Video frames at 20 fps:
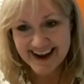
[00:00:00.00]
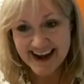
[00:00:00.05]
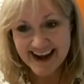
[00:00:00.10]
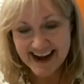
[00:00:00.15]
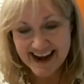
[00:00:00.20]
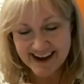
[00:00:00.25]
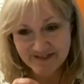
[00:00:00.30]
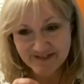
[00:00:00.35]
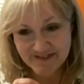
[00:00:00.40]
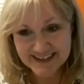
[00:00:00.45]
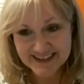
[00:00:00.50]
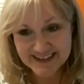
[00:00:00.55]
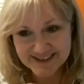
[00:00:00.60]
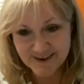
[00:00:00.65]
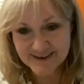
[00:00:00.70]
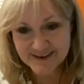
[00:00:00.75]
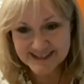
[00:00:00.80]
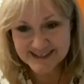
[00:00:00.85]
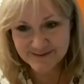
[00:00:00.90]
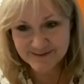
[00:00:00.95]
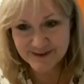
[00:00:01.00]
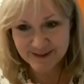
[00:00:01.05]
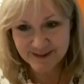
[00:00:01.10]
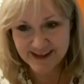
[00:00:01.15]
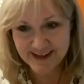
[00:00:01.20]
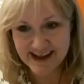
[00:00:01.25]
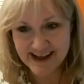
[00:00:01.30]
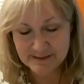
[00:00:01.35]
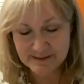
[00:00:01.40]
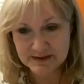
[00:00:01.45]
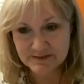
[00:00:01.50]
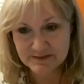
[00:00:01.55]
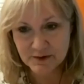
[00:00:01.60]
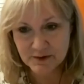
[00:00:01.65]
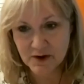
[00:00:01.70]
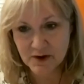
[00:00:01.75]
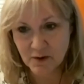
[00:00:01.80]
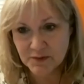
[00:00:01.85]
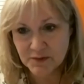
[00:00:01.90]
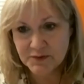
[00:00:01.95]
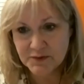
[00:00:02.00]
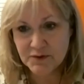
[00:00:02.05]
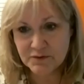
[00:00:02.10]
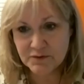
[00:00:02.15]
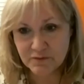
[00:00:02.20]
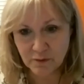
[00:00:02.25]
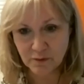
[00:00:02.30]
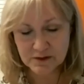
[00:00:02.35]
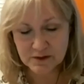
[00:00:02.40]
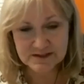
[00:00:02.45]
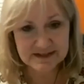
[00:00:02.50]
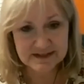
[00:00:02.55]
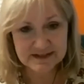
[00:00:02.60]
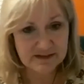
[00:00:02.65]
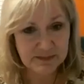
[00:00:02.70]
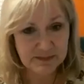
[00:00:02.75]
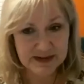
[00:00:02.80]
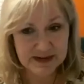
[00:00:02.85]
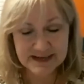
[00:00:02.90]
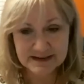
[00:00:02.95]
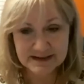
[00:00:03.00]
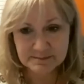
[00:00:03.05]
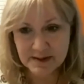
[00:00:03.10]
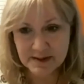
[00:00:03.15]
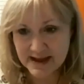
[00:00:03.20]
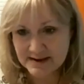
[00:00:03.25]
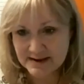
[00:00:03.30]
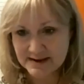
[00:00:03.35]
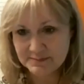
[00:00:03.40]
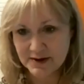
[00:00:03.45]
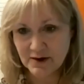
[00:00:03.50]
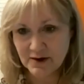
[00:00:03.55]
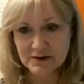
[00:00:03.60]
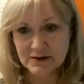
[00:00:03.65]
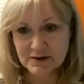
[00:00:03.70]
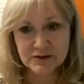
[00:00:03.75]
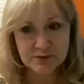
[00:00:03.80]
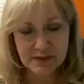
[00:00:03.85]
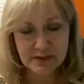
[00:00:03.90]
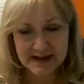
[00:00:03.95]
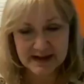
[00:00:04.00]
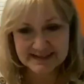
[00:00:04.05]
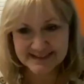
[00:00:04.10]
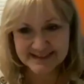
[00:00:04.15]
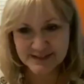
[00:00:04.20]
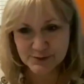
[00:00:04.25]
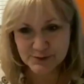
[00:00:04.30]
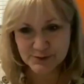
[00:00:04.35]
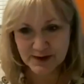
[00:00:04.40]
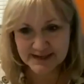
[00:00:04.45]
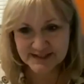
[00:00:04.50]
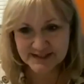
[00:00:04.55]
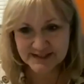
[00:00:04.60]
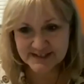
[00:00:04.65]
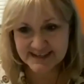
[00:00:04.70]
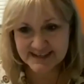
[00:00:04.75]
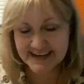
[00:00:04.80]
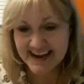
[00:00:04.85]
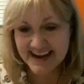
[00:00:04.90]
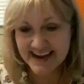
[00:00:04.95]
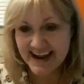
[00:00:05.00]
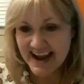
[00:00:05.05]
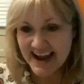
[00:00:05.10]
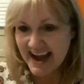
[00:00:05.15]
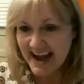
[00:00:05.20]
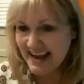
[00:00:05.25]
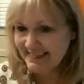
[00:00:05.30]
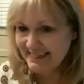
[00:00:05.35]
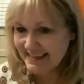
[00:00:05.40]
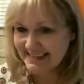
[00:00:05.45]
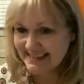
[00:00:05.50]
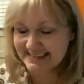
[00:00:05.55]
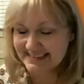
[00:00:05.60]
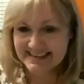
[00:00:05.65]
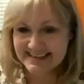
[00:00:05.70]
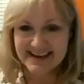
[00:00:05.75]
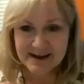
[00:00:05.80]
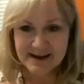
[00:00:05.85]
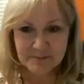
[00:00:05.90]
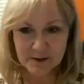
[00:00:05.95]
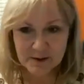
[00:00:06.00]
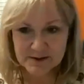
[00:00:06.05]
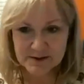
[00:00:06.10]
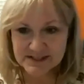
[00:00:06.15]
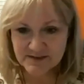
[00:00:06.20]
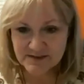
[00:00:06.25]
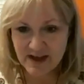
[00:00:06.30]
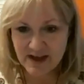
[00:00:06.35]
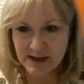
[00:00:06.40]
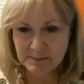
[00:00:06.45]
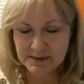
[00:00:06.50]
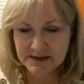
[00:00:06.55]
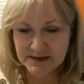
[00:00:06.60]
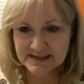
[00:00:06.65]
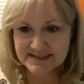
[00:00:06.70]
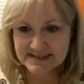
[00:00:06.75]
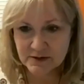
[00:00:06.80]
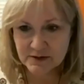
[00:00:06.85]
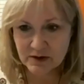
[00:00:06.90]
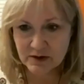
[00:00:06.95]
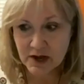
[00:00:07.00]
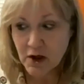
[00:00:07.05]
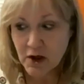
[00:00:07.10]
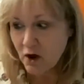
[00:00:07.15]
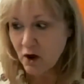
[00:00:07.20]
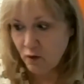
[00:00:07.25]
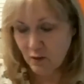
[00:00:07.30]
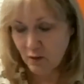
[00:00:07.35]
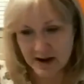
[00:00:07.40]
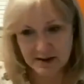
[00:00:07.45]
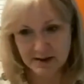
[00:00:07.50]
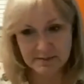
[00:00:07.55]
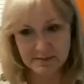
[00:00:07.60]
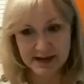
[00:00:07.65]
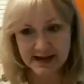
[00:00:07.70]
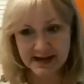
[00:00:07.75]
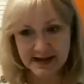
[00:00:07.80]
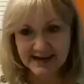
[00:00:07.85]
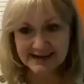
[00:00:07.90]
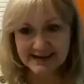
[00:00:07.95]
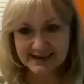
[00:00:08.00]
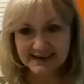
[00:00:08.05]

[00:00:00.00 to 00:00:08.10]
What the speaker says: if they start to feel happy, if they're going through divorce and they've been in a bad marriage or a bad situation, and they see a burst of happiness, they're like, "Oh, wait a minute,"